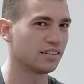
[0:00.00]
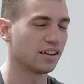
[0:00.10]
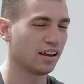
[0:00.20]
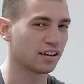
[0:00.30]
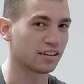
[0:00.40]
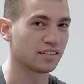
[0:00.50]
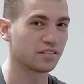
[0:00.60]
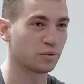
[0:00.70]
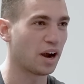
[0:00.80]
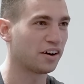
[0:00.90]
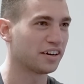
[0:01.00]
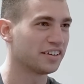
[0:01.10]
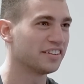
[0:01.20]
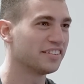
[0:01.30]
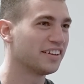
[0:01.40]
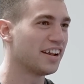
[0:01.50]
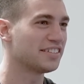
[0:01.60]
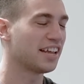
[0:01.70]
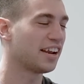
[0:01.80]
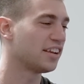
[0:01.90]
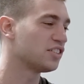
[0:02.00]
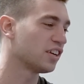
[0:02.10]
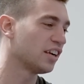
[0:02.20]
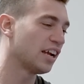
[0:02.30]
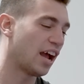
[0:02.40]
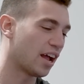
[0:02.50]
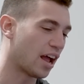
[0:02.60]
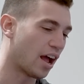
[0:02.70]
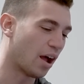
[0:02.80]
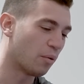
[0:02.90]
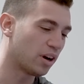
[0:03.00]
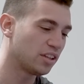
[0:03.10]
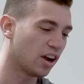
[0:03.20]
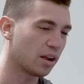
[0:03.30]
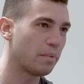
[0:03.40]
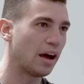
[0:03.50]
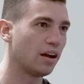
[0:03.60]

Yeah, it's rare in today's day and age. Yeah. I, I want to talk about